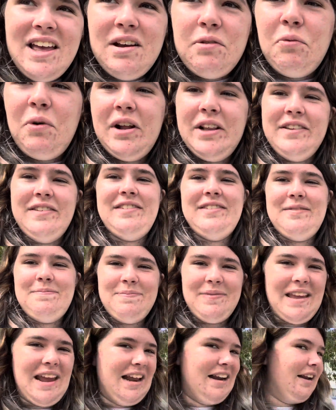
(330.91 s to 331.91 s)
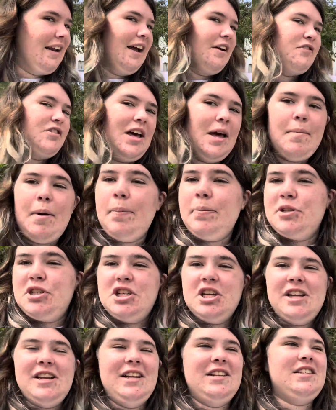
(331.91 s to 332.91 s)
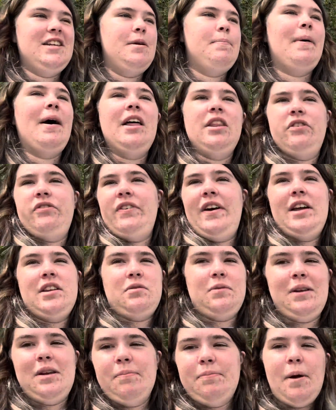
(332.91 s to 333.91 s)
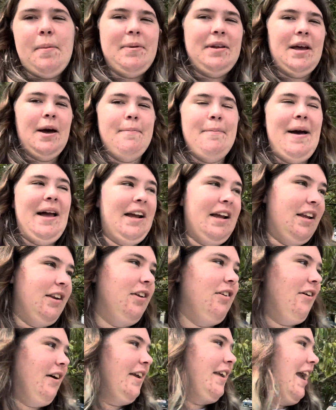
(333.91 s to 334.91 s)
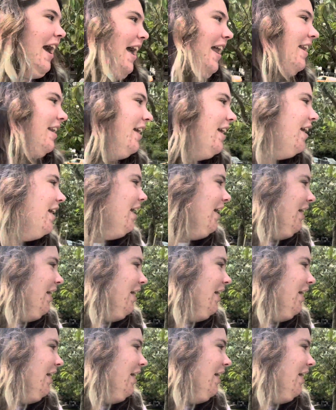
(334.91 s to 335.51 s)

Once in a lifetime opportunity by the fact we could probably come back and do it again.